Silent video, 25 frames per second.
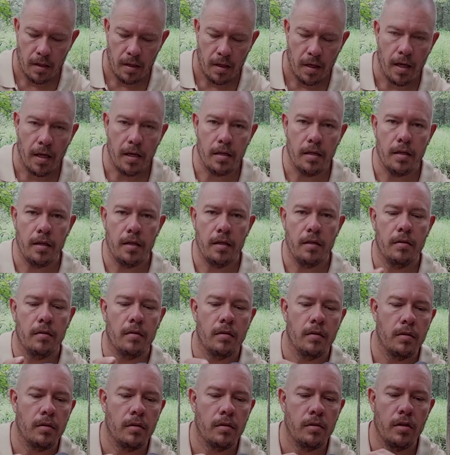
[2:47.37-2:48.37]
And then
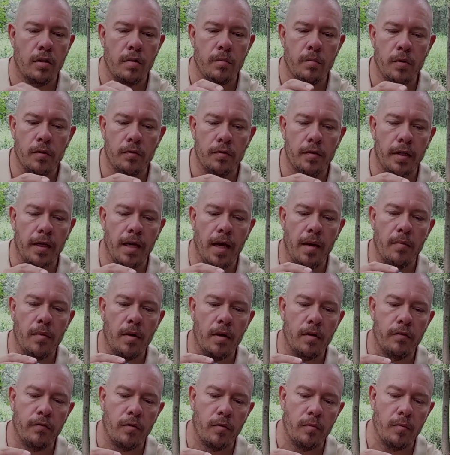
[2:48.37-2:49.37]
to remove the
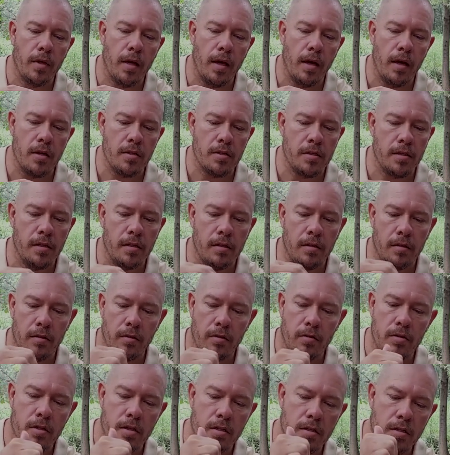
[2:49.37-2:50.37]
camera from the housing,
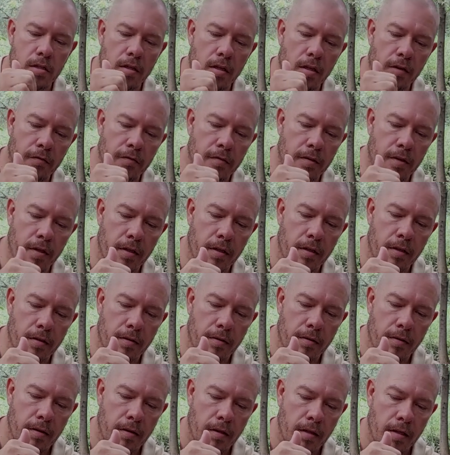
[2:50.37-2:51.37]
you just lift the
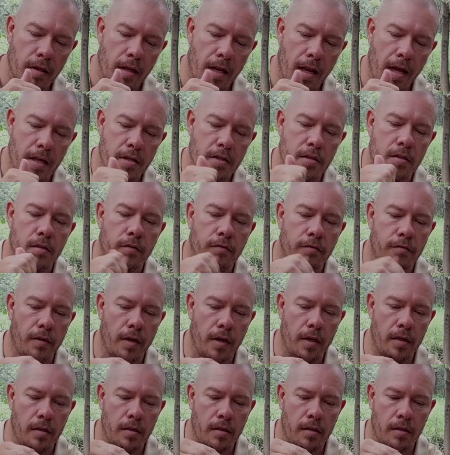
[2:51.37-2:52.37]
latch in the
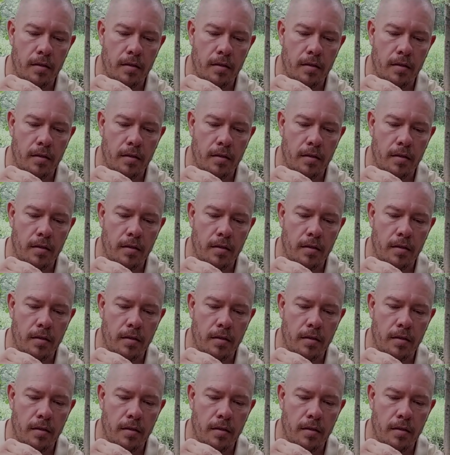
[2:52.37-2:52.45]
front,